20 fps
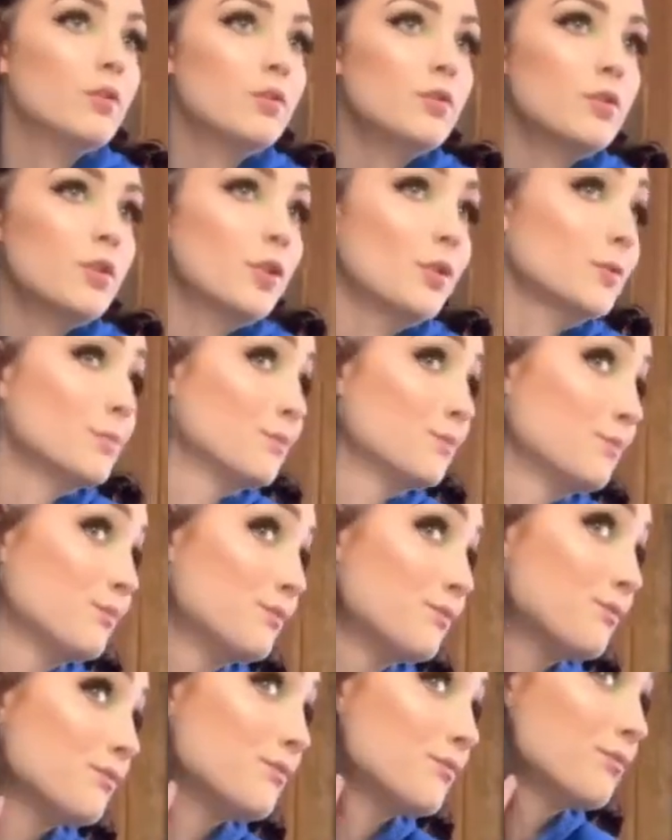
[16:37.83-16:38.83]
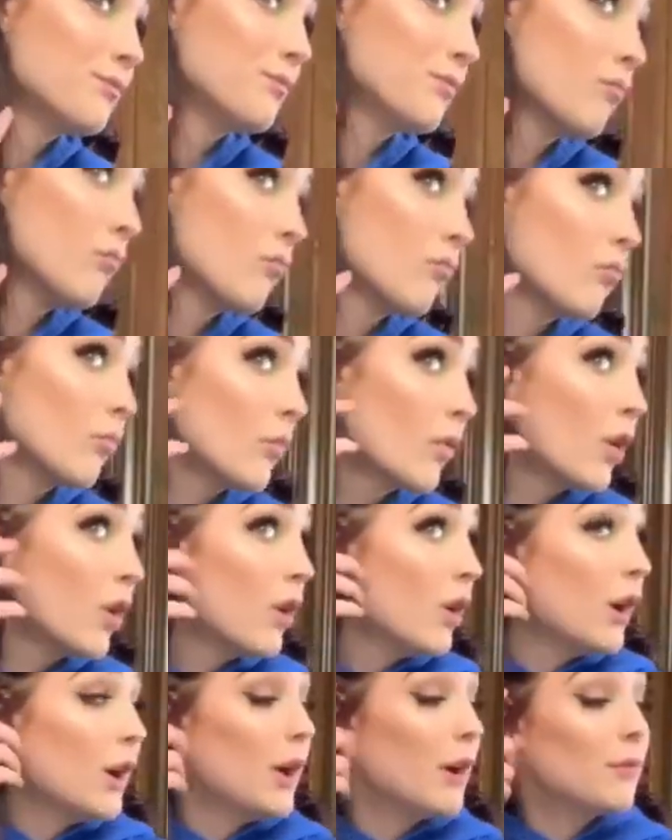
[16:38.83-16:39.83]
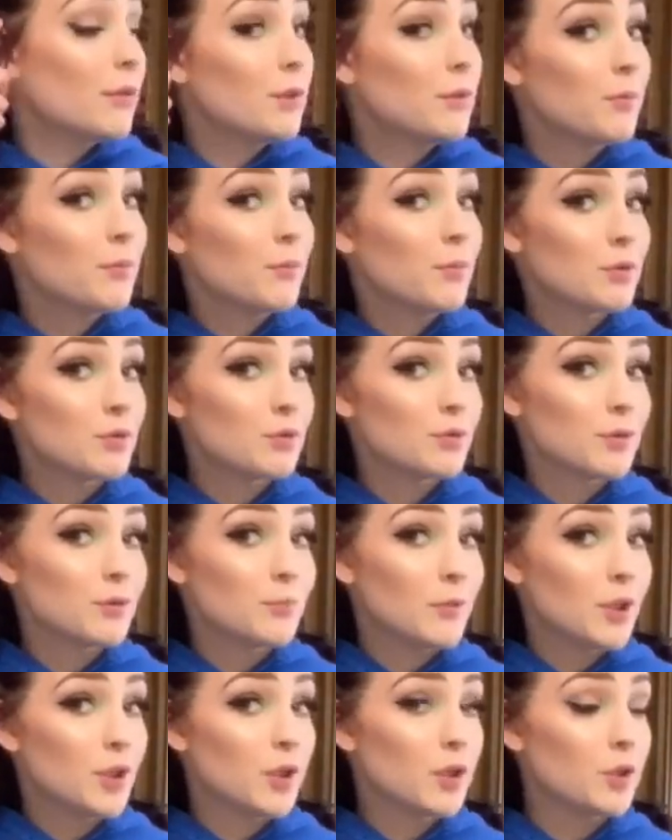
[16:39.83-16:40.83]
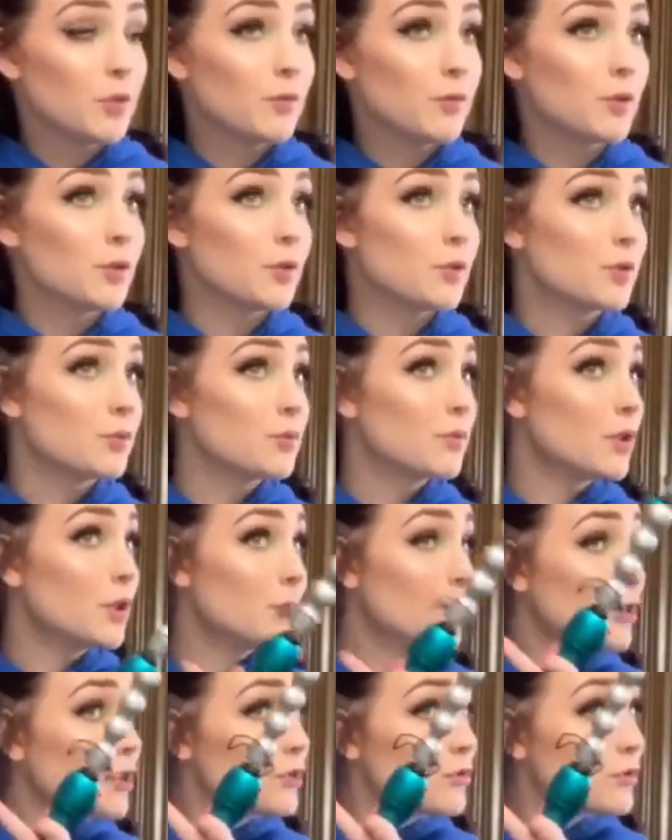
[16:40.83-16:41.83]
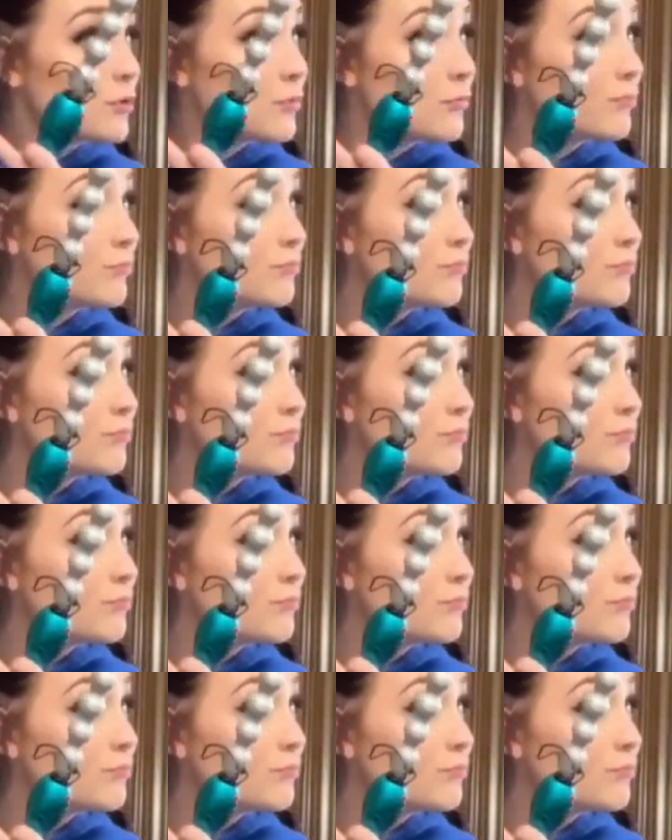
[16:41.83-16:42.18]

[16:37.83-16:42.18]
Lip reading: So, haven't even been doing my hair for 20 minutes.